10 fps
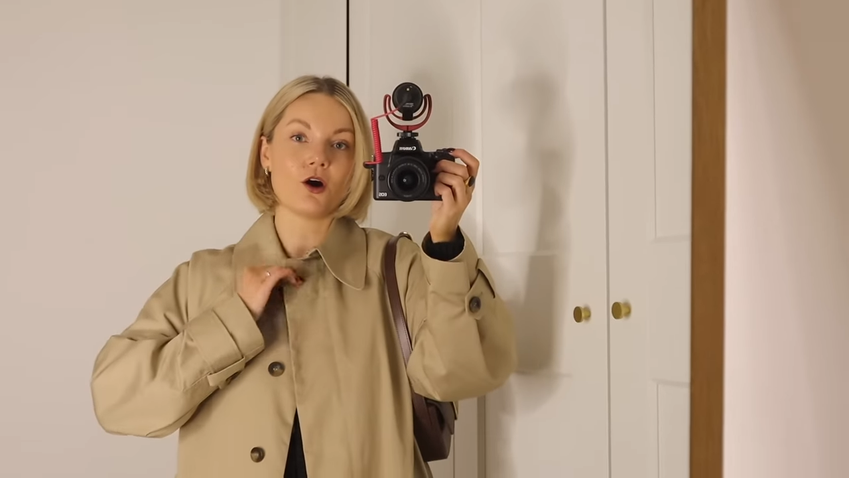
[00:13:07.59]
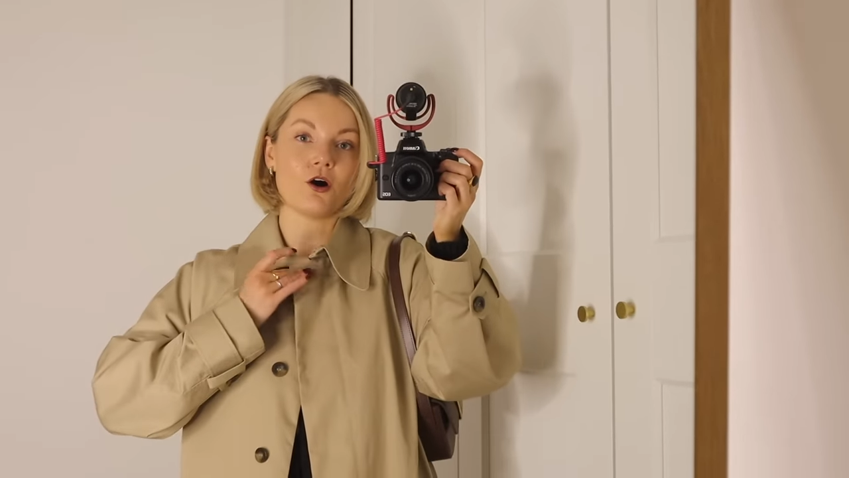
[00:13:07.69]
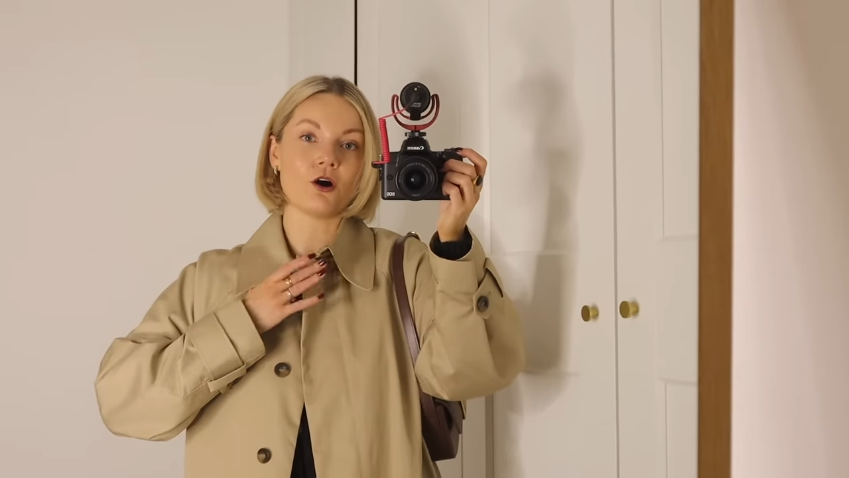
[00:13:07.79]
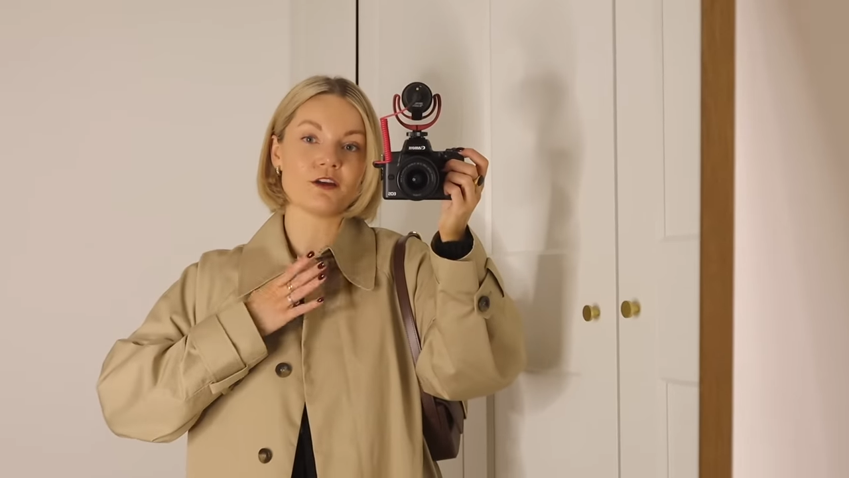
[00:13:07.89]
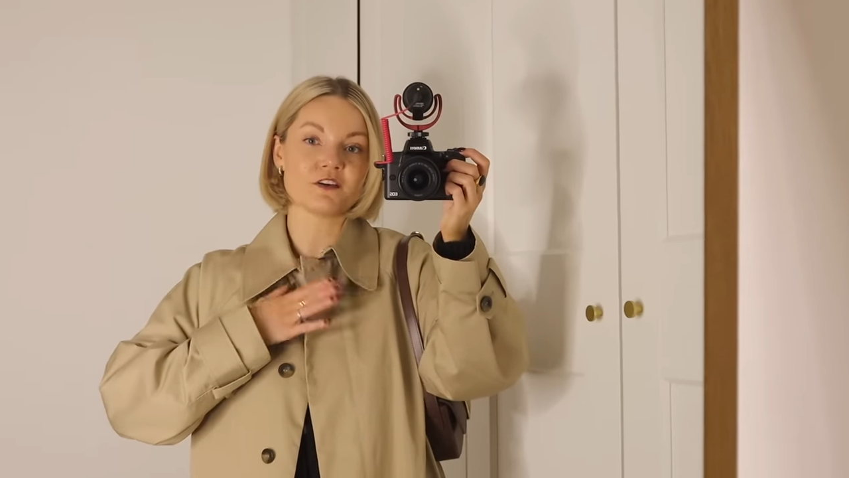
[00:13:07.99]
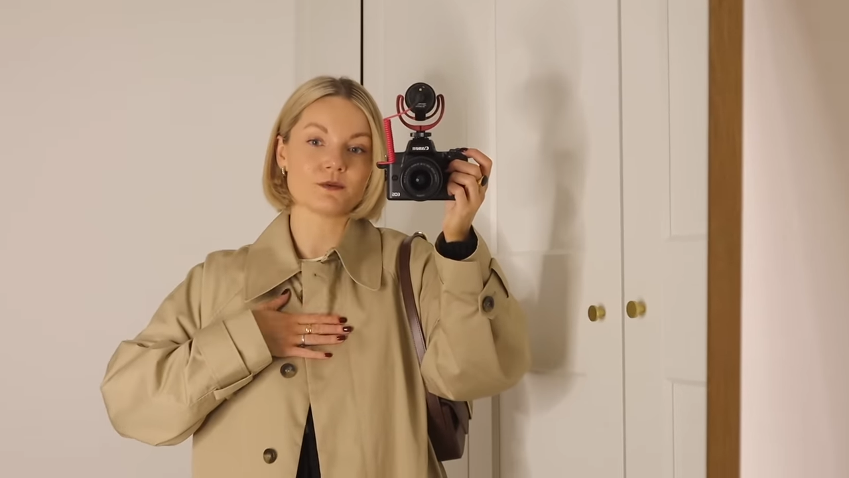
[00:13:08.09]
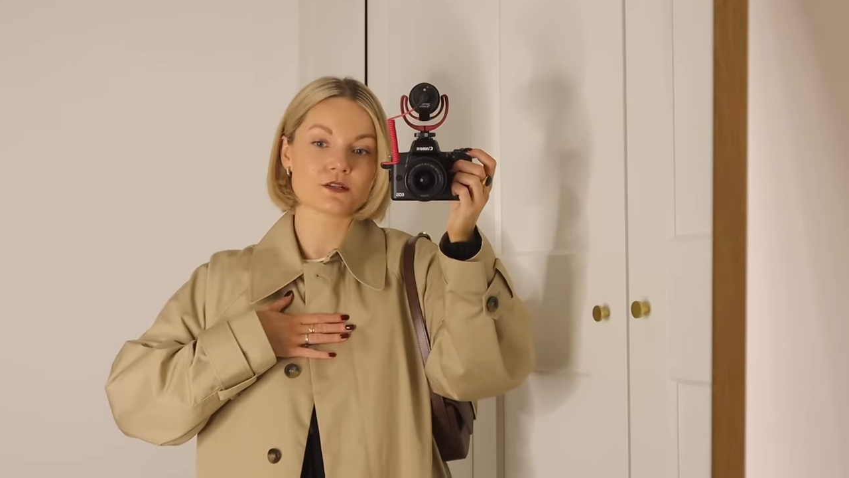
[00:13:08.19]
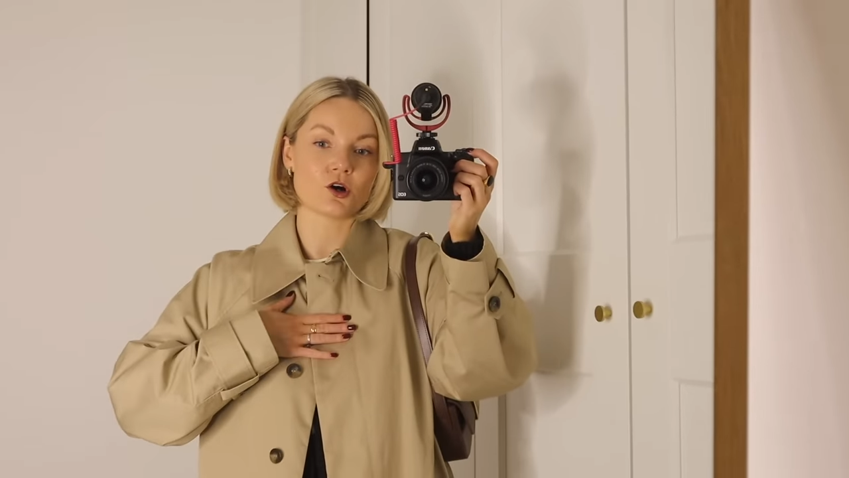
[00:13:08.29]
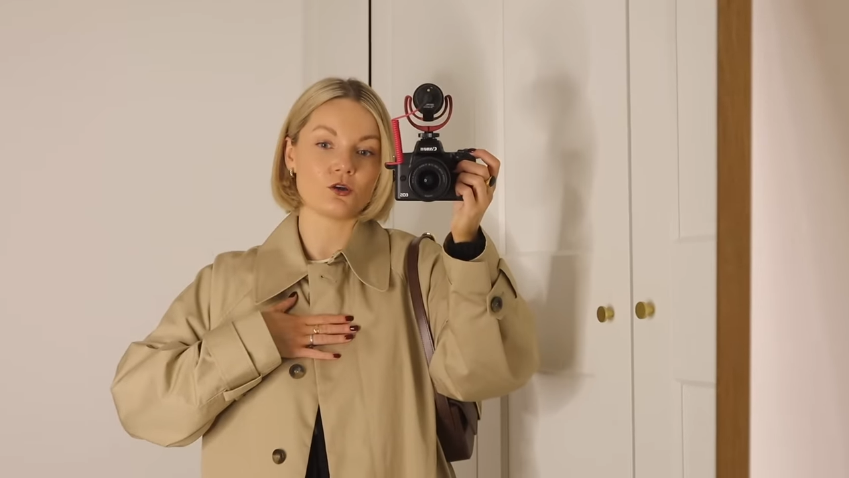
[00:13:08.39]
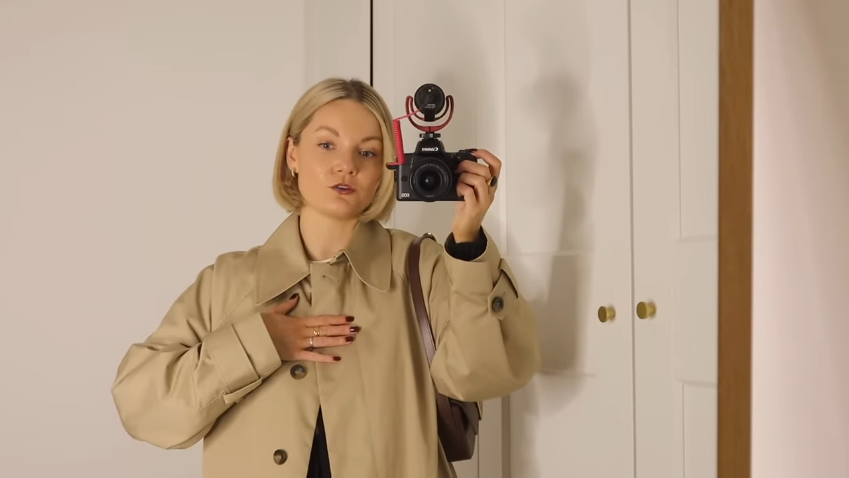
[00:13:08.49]
Or if it was
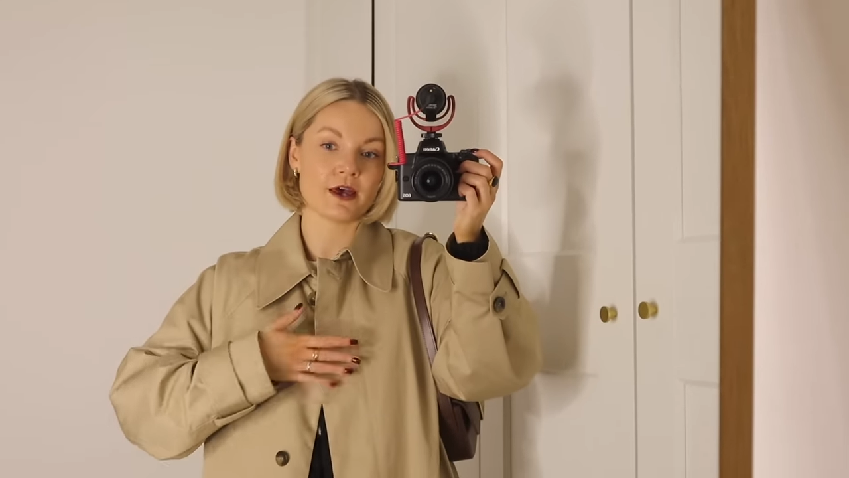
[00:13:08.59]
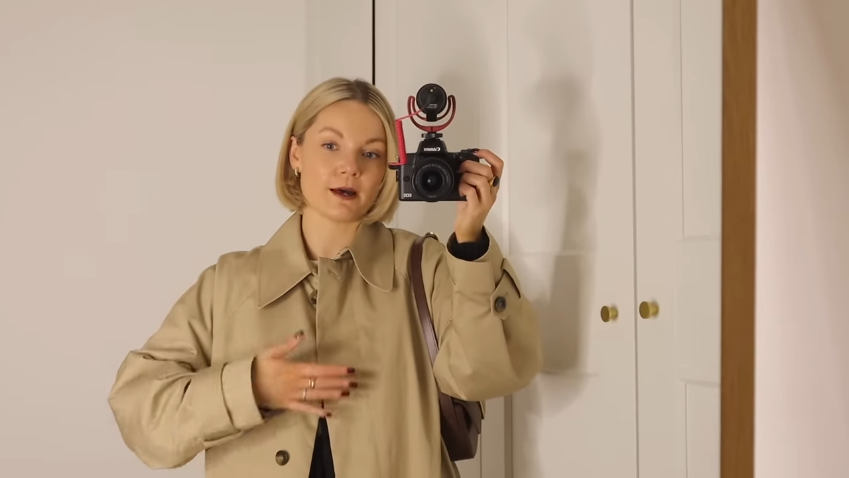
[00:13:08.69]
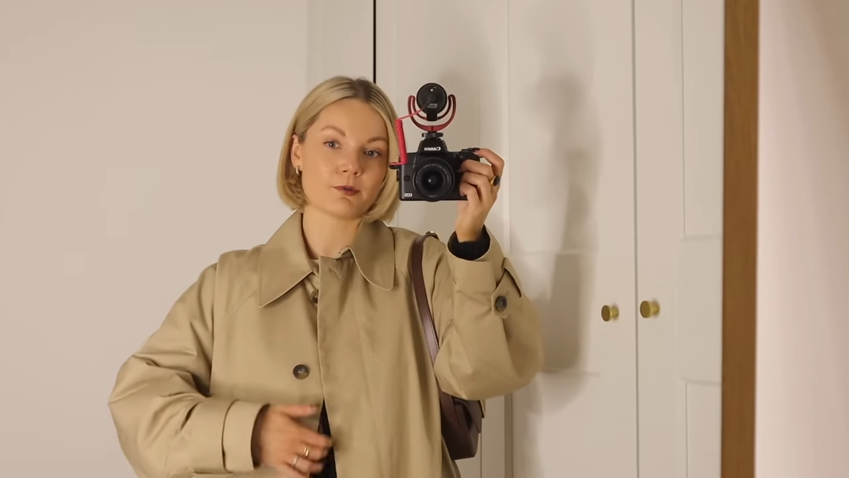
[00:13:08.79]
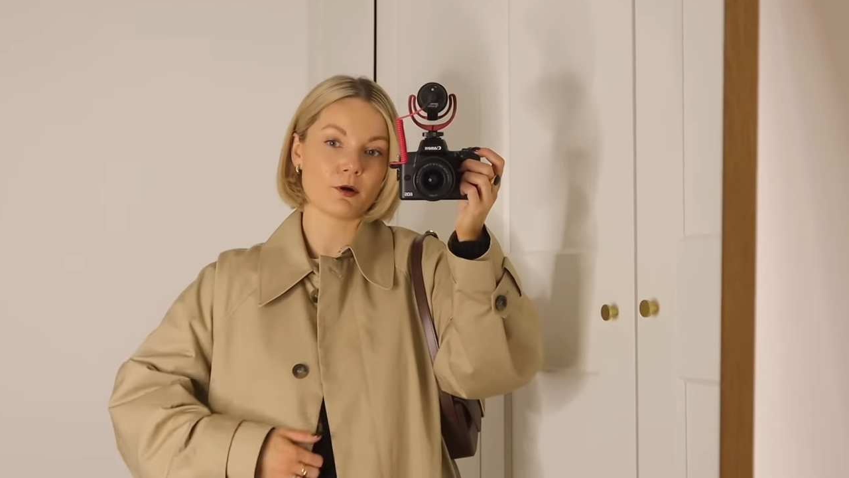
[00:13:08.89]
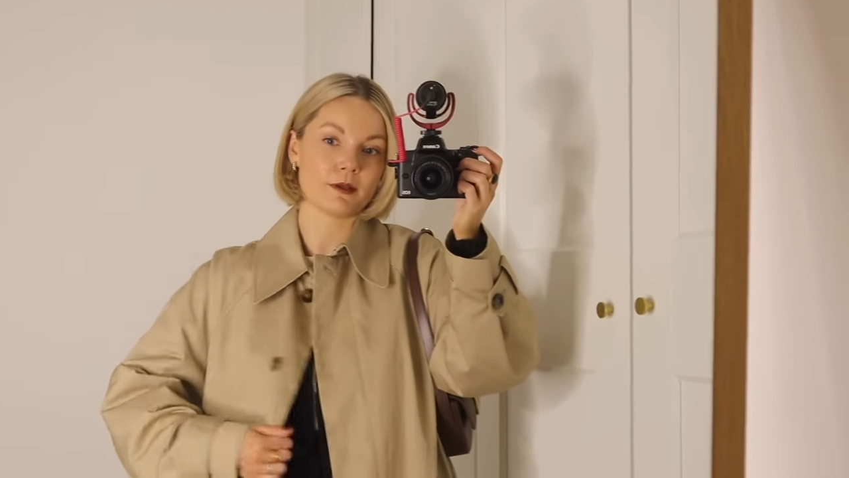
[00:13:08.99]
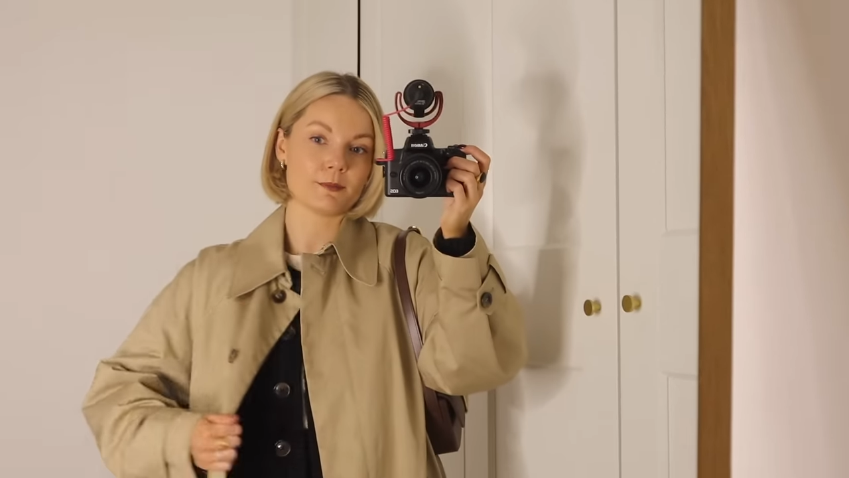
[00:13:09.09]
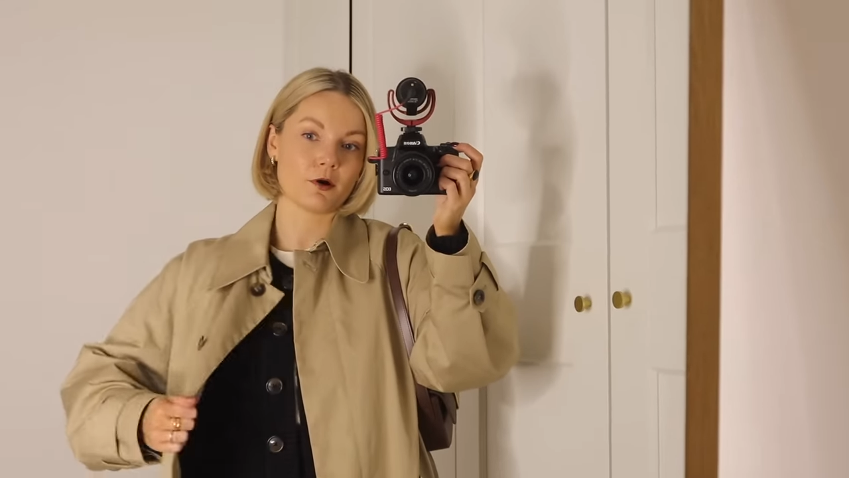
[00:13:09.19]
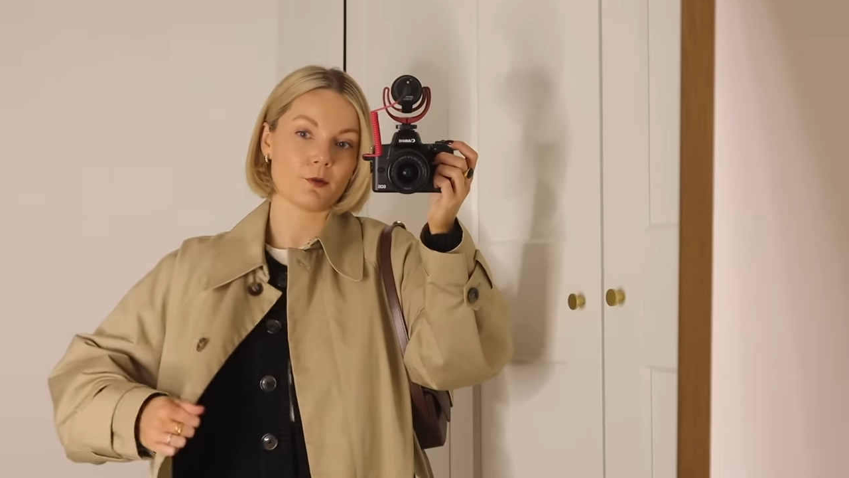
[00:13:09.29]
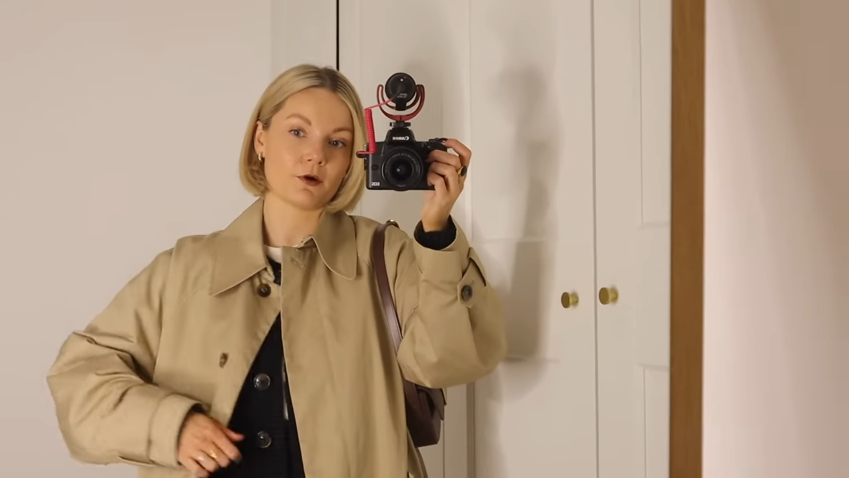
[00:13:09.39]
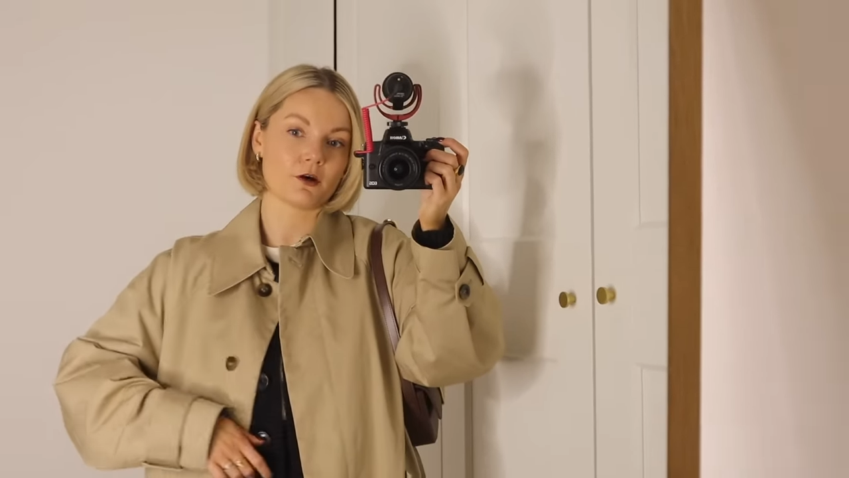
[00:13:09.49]
colder, I'd probably
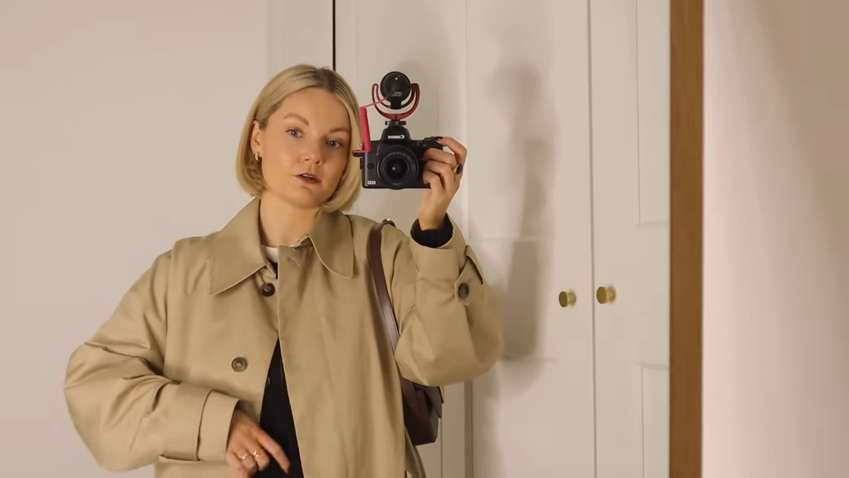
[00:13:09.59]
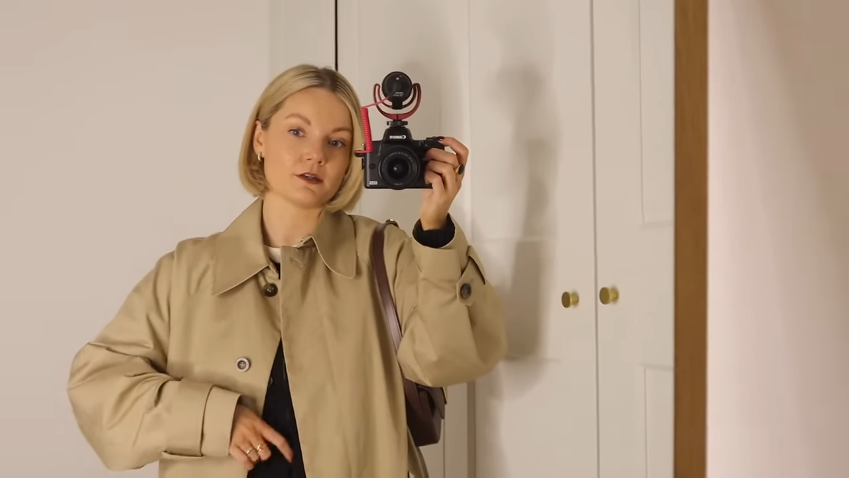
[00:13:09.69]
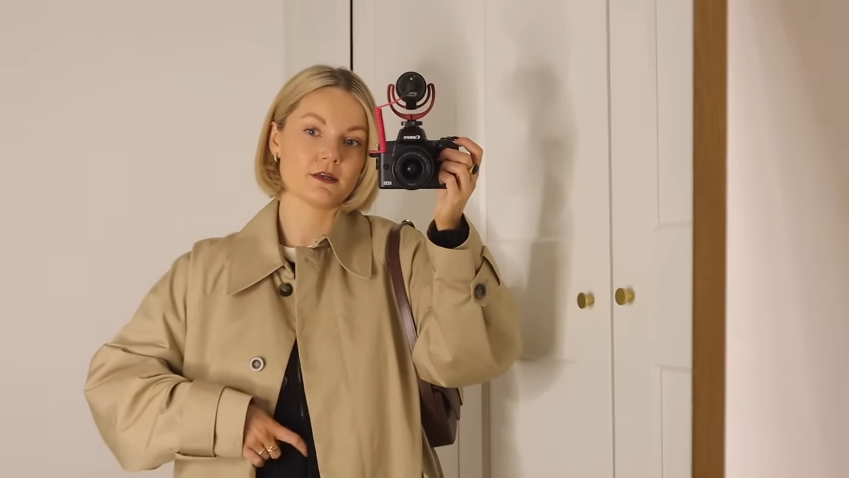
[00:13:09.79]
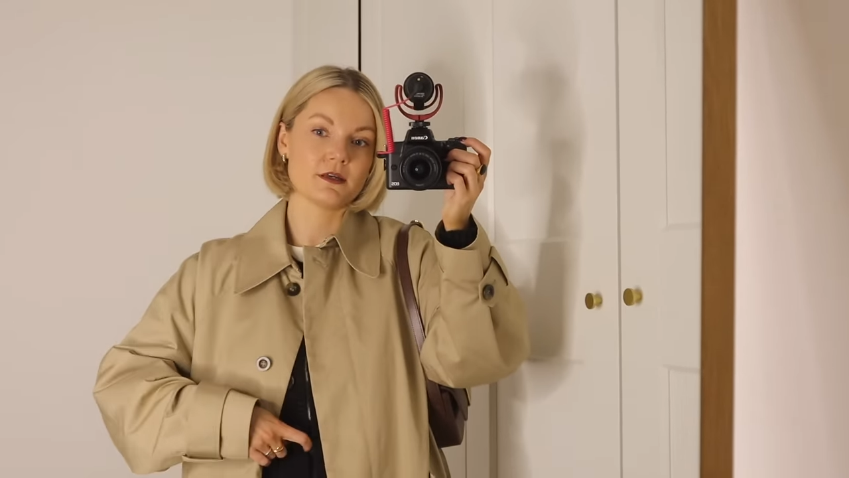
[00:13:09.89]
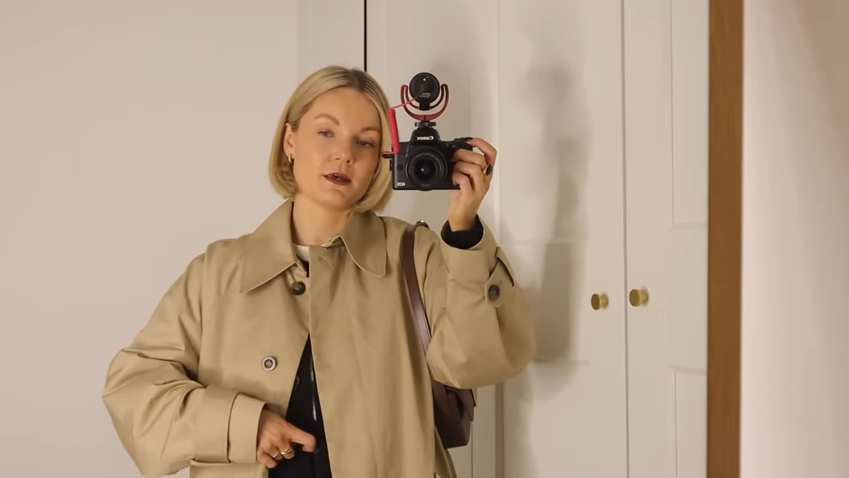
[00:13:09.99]
pop on